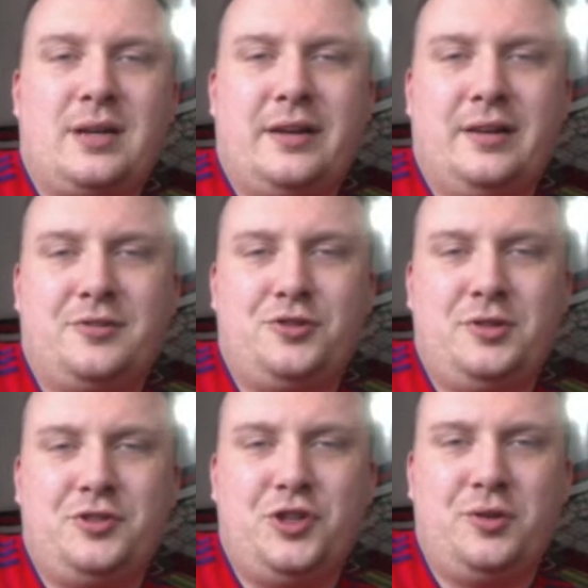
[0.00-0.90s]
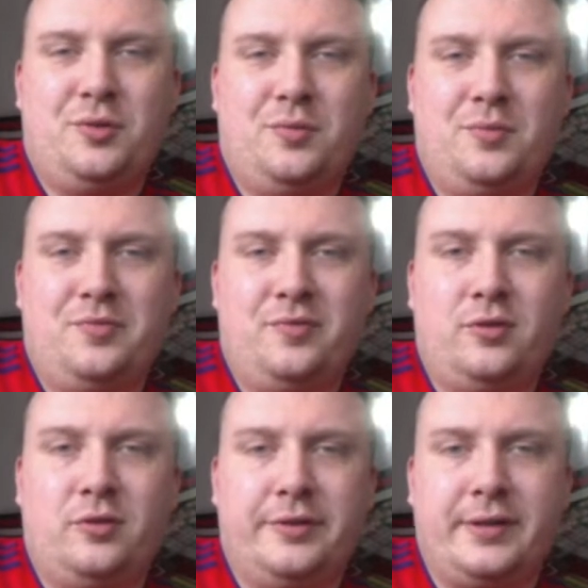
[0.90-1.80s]
gunner Jill
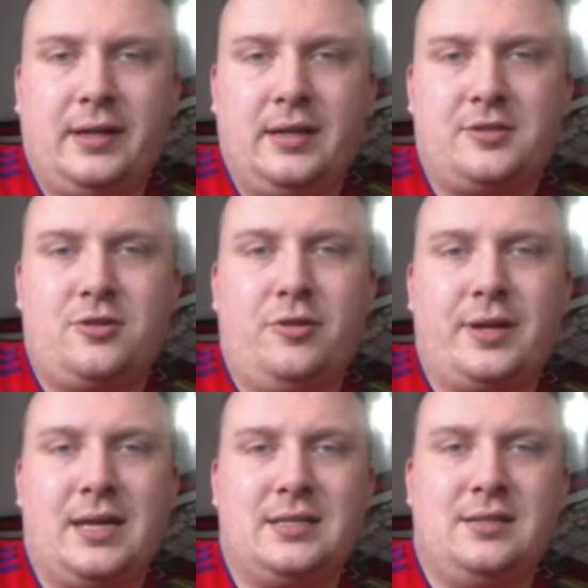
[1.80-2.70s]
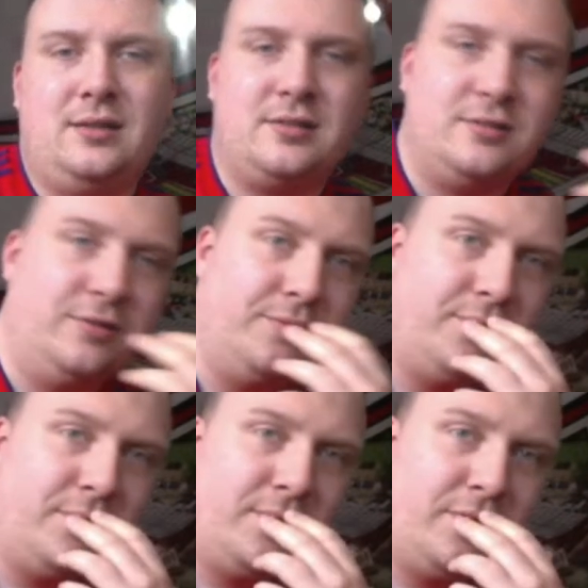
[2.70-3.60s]
Ward had scored against Arsenal
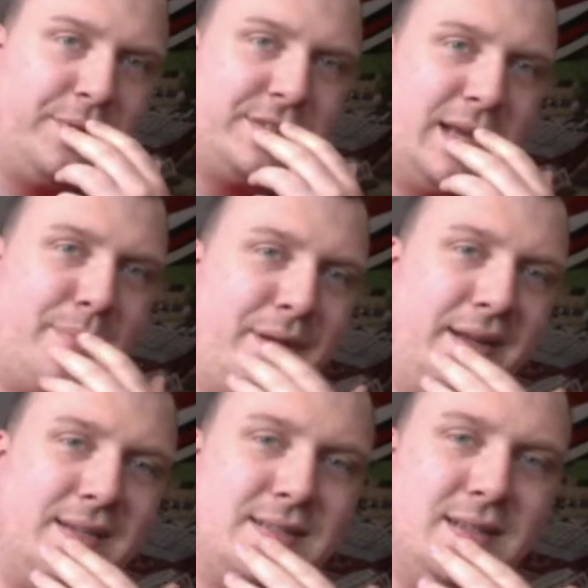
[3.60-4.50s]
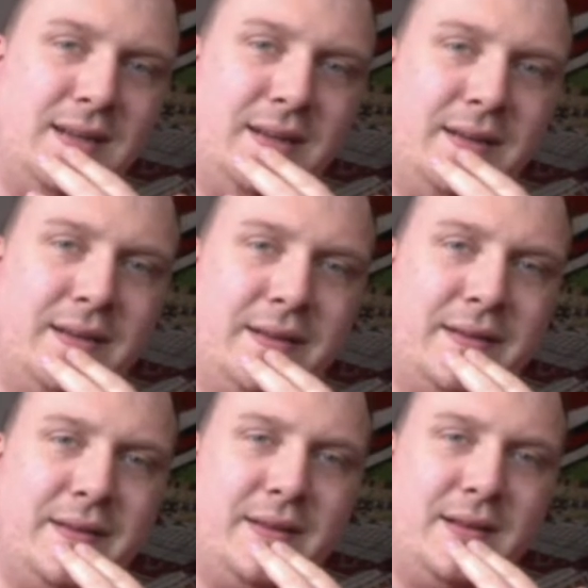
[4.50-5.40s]
with that piece.
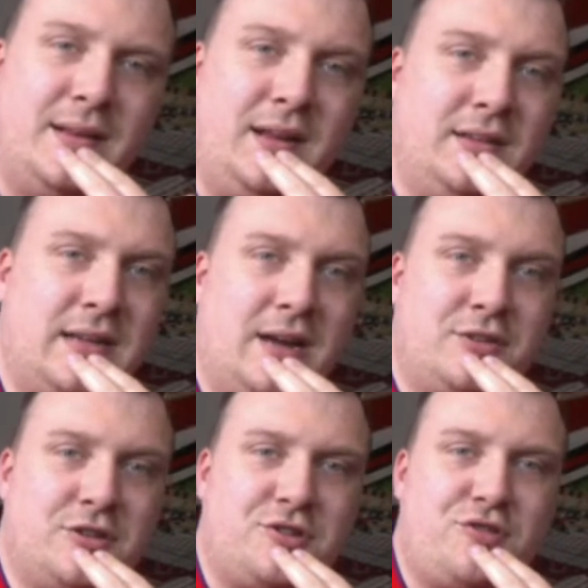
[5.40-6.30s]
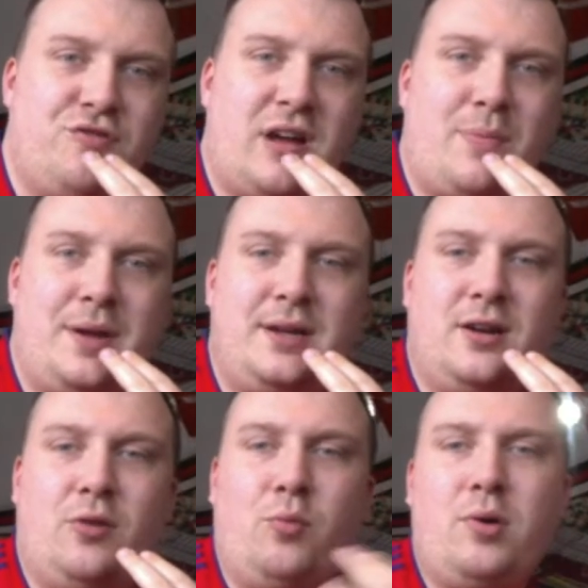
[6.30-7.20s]
That's a scrappy
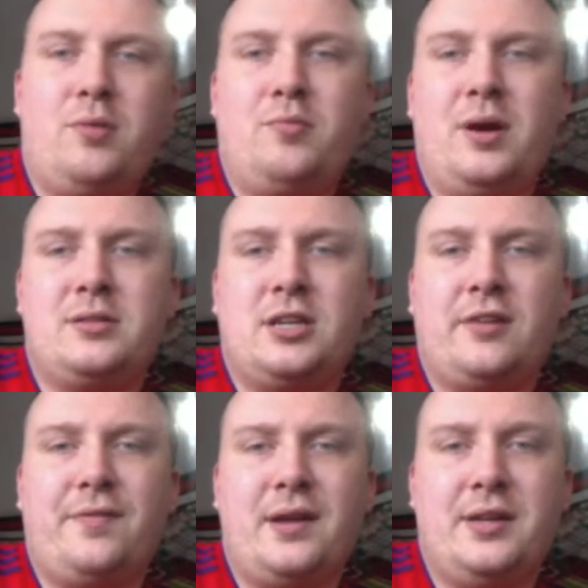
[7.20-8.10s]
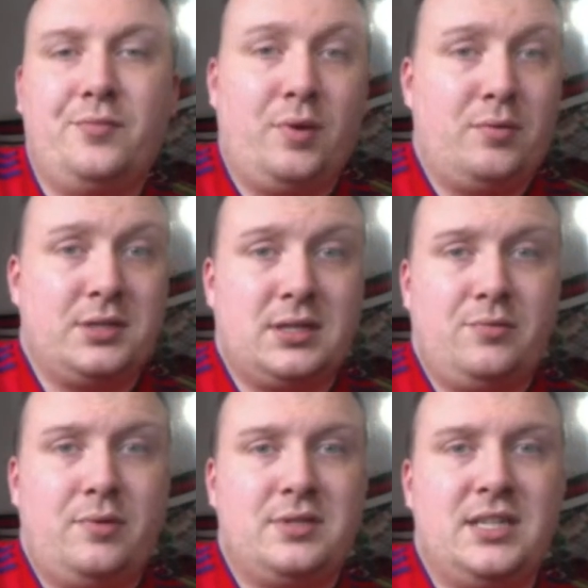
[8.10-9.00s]
goal. Where's the defending? What
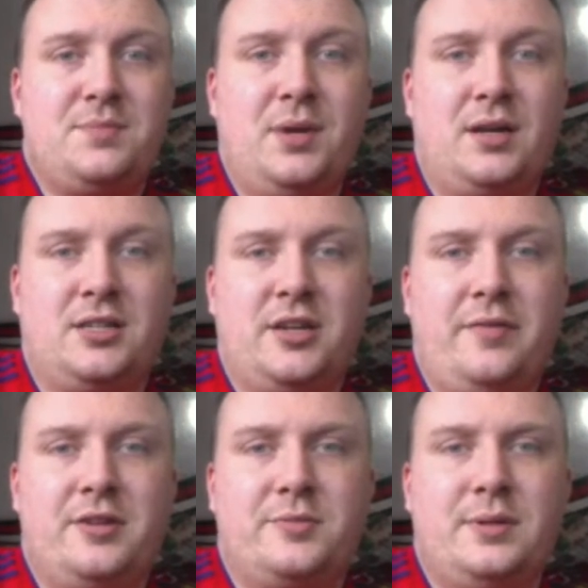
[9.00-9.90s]
was Ensberger doing as